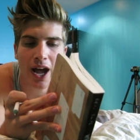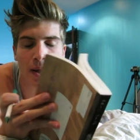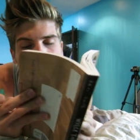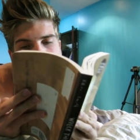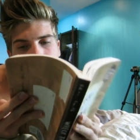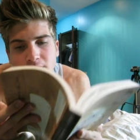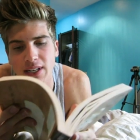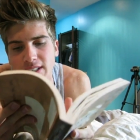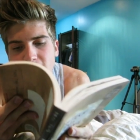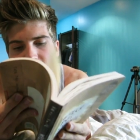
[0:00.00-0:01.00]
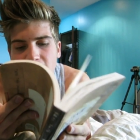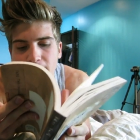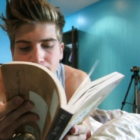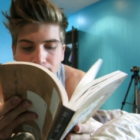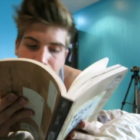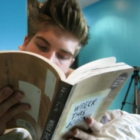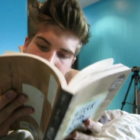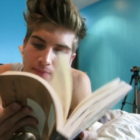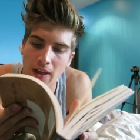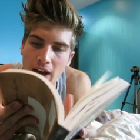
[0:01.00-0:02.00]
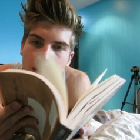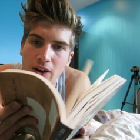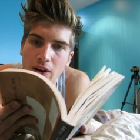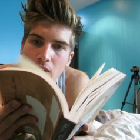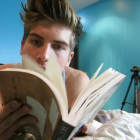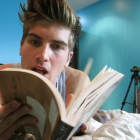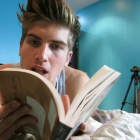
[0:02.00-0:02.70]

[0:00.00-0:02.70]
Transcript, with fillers: How many times can I say damn? Hmm, I don't know.